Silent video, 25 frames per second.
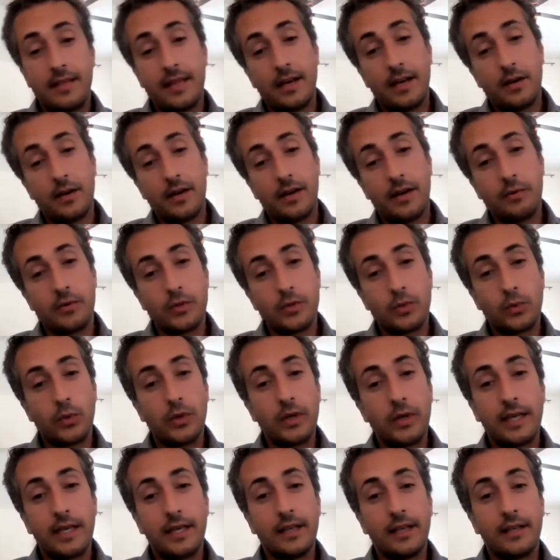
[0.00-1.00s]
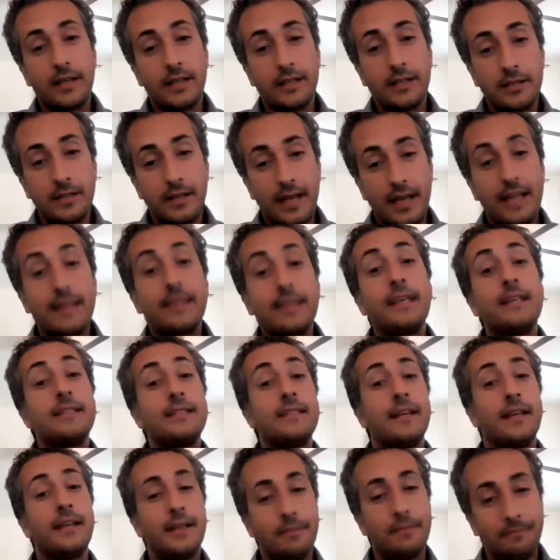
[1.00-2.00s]
that I was working on at
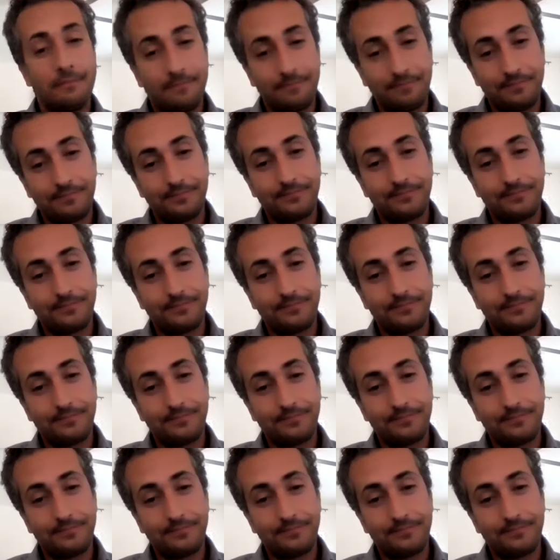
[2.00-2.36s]
that time.